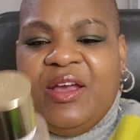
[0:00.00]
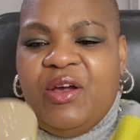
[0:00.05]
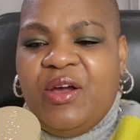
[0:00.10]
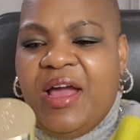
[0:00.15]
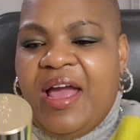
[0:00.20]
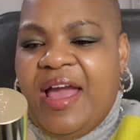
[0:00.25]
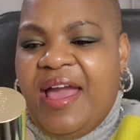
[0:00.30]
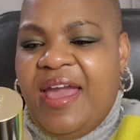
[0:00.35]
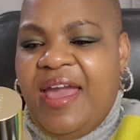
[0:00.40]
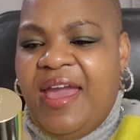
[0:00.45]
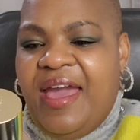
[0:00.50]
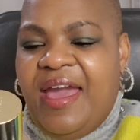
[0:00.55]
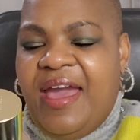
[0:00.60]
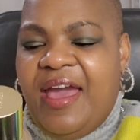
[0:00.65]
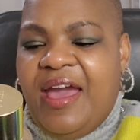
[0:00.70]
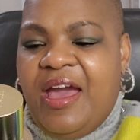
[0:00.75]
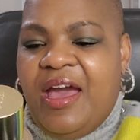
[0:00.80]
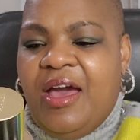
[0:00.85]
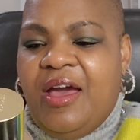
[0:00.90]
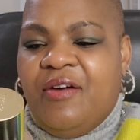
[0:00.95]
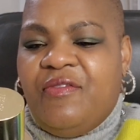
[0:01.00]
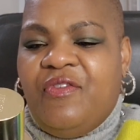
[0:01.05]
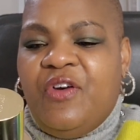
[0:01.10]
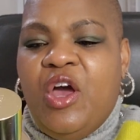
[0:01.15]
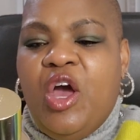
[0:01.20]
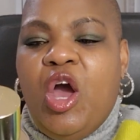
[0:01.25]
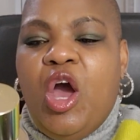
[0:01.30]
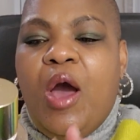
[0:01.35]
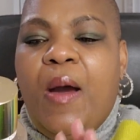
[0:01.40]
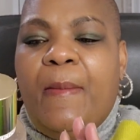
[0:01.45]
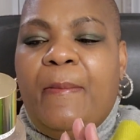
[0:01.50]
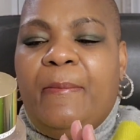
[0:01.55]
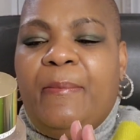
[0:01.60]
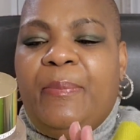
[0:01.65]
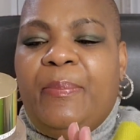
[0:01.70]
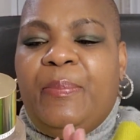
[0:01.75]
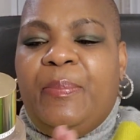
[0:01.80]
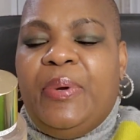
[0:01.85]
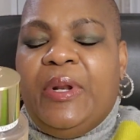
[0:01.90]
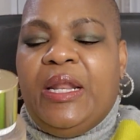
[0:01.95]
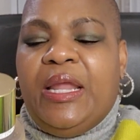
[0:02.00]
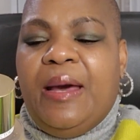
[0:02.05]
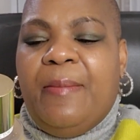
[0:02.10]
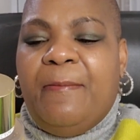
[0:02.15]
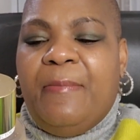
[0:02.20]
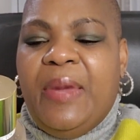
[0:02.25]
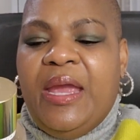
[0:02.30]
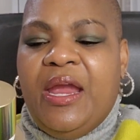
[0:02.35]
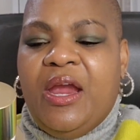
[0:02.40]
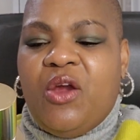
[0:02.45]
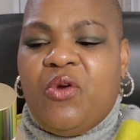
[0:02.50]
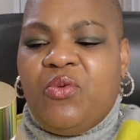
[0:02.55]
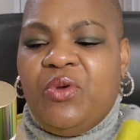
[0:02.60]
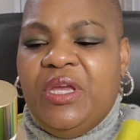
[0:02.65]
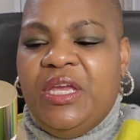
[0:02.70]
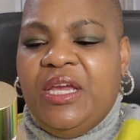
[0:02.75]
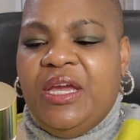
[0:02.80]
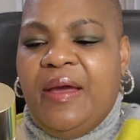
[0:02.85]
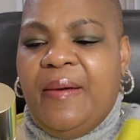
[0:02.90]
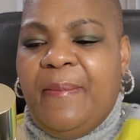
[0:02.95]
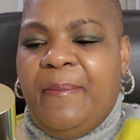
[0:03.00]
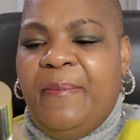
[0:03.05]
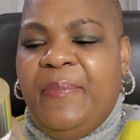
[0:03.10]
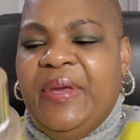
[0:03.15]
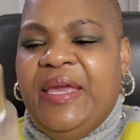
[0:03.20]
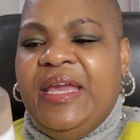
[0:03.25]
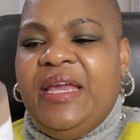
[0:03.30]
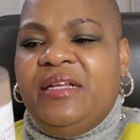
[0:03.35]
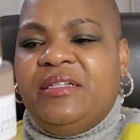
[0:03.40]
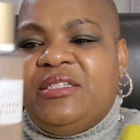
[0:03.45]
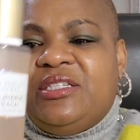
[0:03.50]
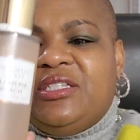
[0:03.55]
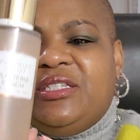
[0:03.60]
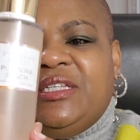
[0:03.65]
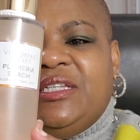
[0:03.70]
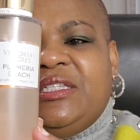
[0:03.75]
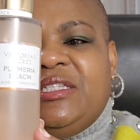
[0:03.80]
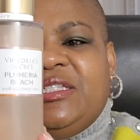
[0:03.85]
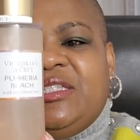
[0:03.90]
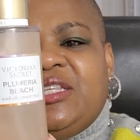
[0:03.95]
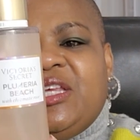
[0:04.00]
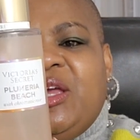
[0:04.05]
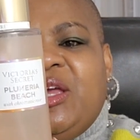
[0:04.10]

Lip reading: I have Plumeria Beach. This is